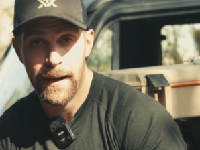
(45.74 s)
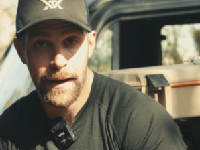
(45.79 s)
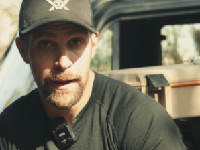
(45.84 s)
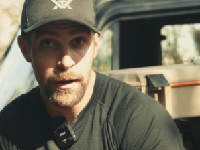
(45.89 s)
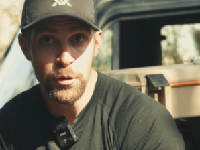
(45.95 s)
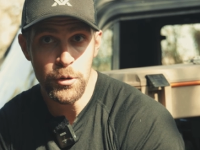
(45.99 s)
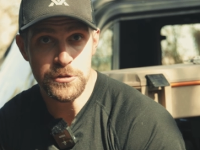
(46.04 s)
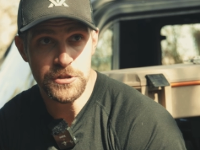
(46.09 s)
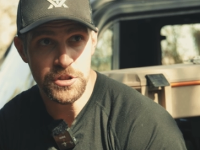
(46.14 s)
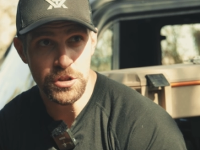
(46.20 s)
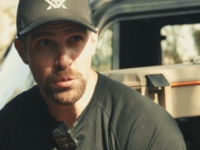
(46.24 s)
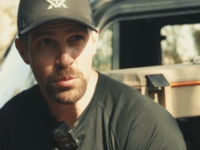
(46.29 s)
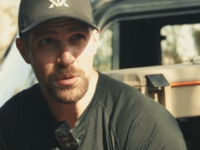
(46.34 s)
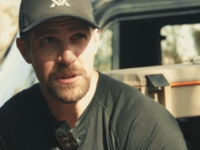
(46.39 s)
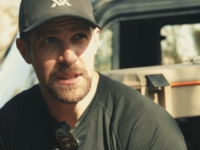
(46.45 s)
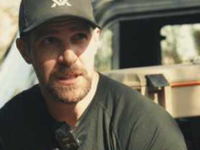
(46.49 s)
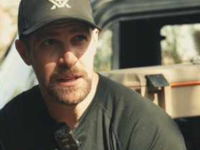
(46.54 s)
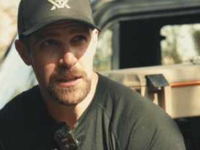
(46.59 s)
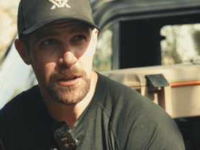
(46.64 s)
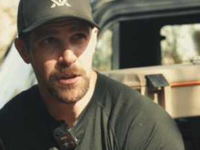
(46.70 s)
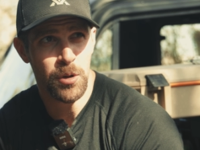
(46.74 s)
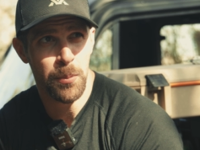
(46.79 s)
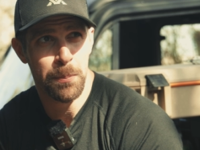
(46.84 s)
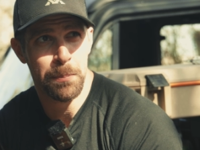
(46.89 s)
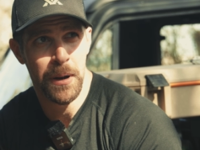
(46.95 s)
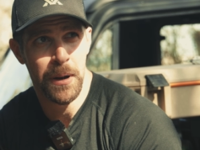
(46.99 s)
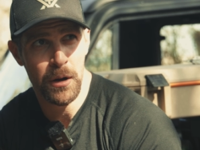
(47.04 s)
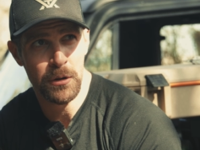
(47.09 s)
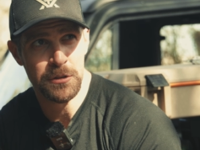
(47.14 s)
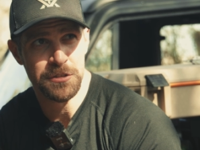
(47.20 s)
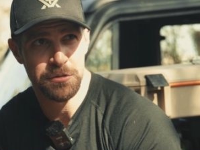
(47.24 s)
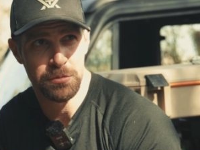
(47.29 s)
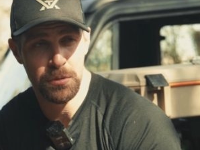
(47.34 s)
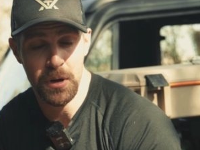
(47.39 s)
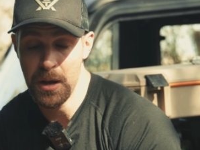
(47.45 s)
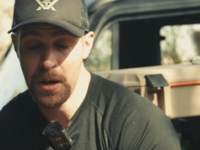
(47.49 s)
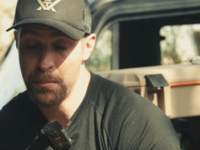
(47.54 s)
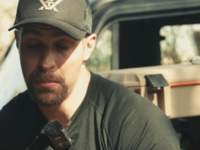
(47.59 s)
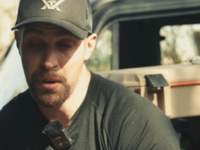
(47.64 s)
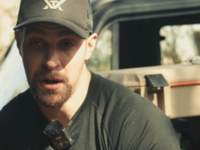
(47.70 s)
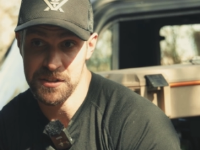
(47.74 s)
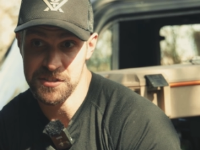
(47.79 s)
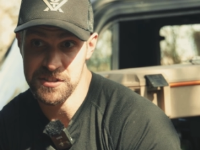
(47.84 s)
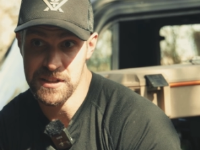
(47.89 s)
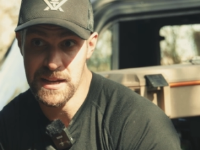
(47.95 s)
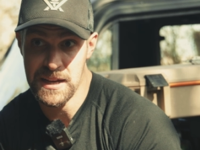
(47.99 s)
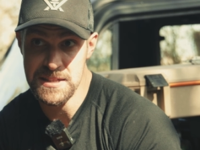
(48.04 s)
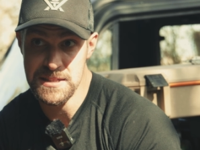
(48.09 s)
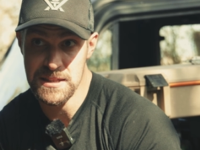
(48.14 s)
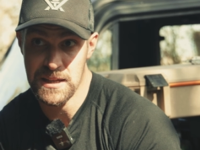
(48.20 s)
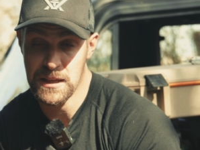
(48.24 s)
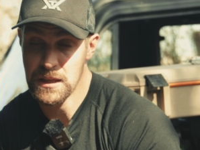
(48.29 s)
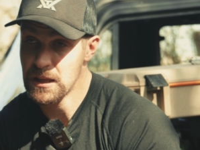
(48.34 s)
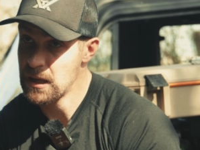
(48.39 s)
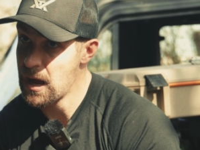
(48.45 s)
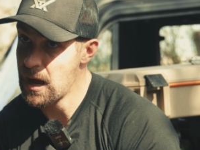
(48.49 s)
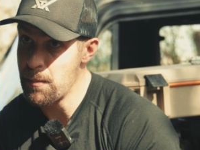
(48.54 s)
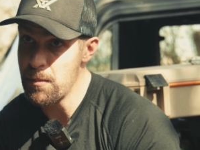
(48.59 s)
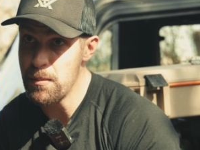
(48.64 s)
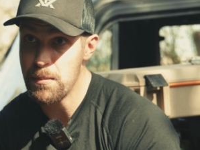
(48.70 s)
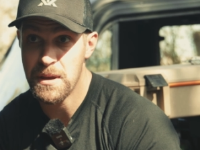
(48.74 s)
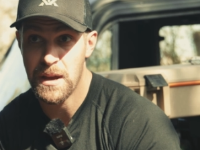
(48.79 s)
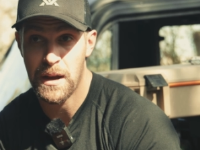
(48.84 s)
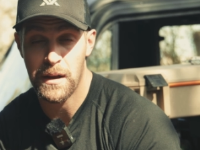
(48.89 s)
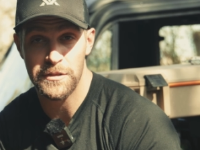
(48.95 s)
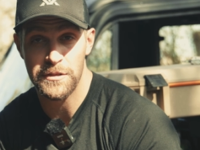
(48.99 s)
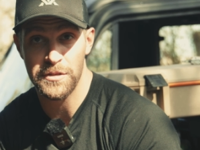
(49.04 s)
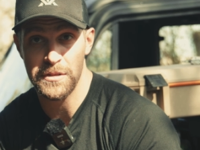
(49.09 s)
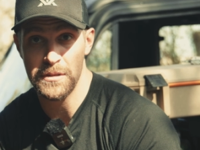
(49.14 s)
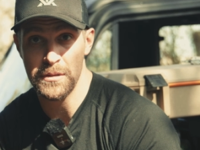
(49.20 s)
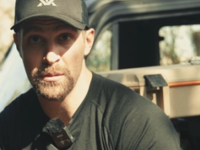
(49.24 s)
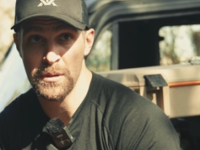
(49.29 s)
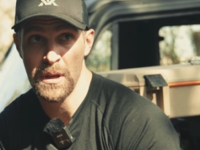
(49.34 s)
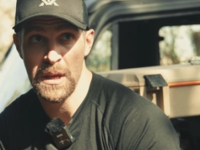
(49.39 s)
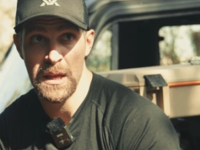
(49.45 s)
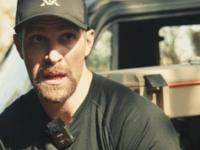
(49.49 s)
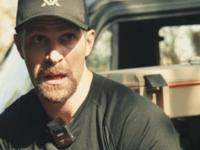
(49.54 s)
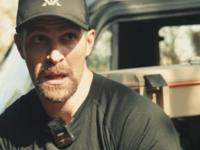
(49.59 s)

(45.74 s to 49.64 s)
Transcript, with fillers: How to kill post rut bucks, guys. Like, I'm going to be honest with you.